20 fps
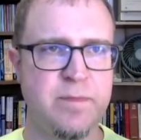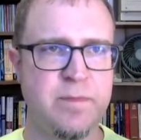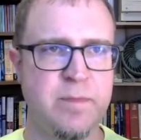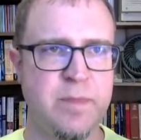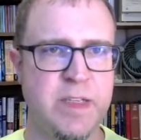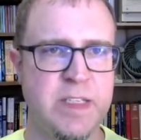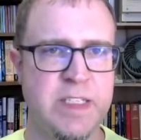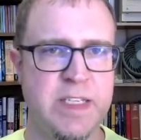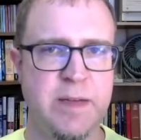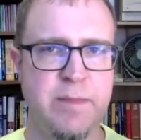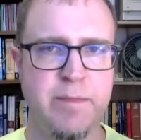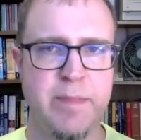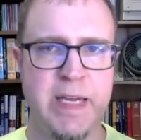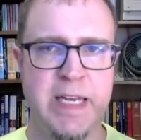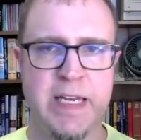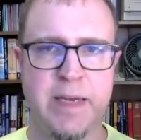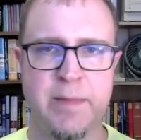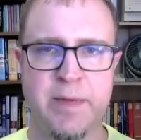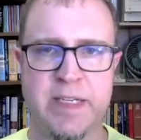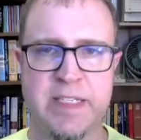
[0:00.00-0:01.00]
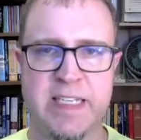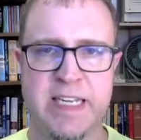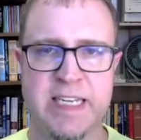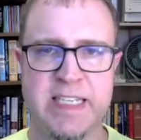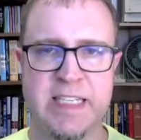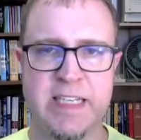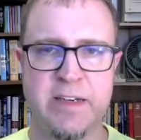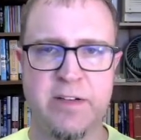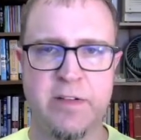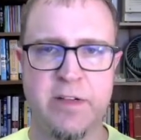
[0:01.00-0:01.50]
let's get medium because that's
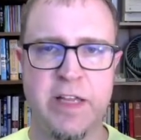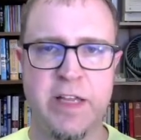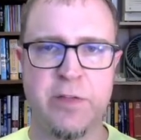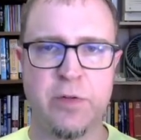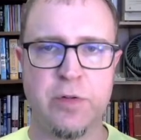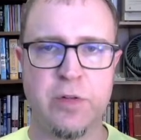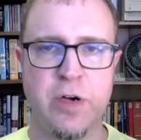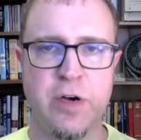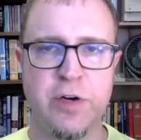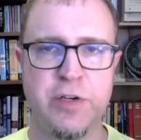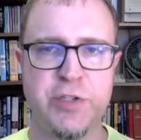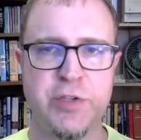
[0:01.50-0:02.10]
going either large